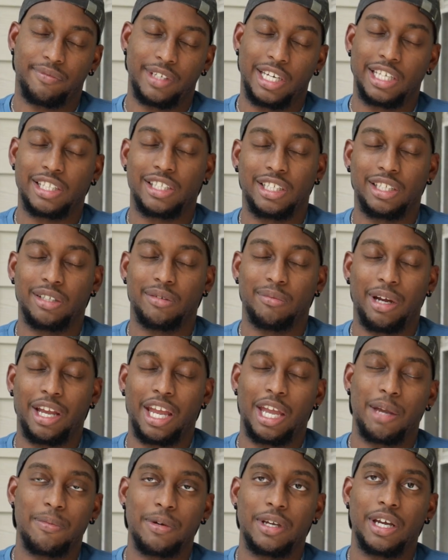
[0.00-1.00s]

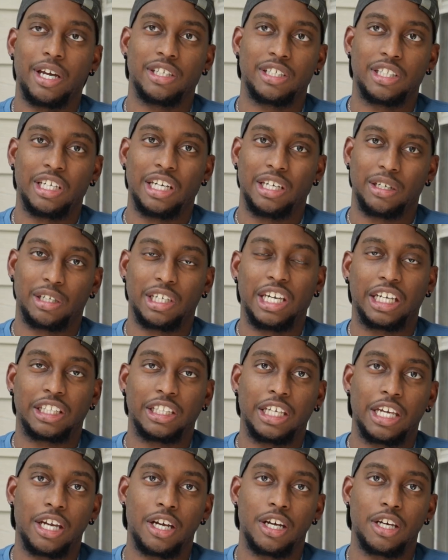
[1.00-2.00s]
ABS
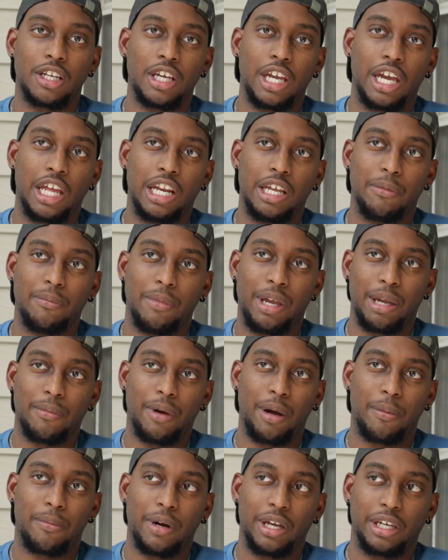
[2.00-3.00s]
kicked in, and it made
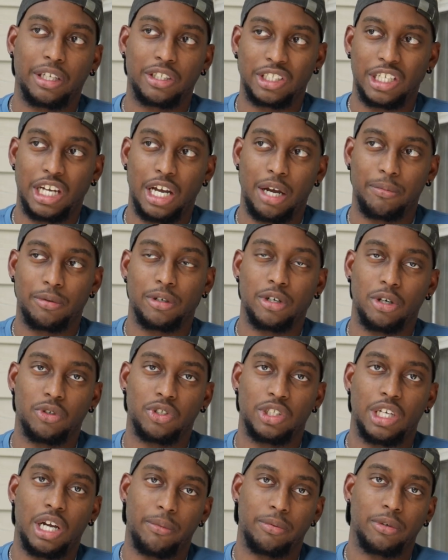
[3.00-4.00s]
my brakes stop go
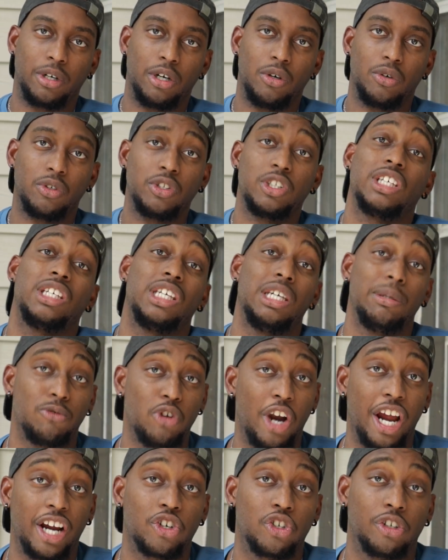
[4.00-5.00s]
to keep
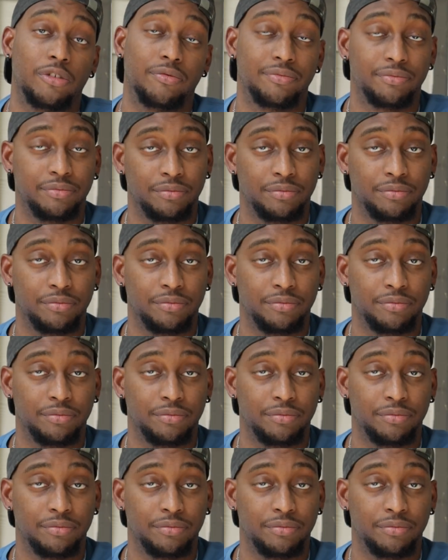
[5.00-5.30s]
traction.